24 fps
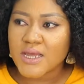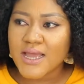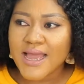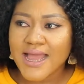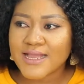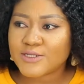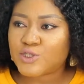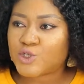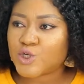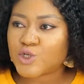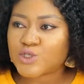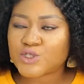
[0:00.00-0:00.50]

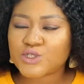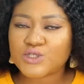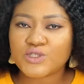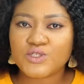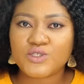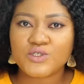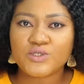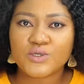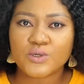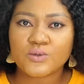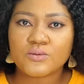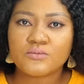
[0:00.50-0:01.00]
And just,
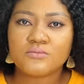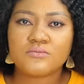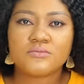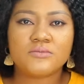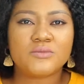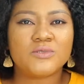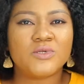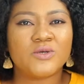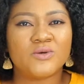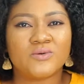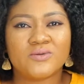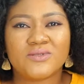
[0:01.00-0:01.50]
you know,
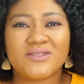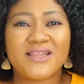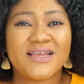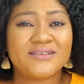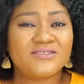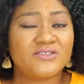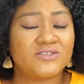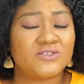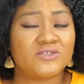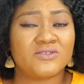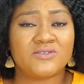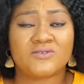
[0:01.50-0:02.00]
no.
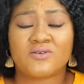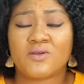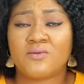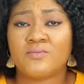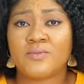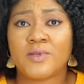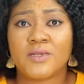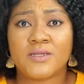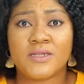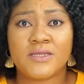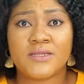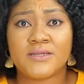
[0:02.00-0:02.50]
That's just
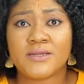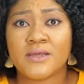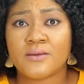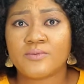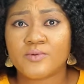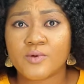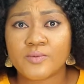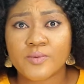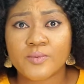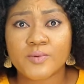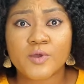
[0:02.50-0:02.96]
completely inappropriate,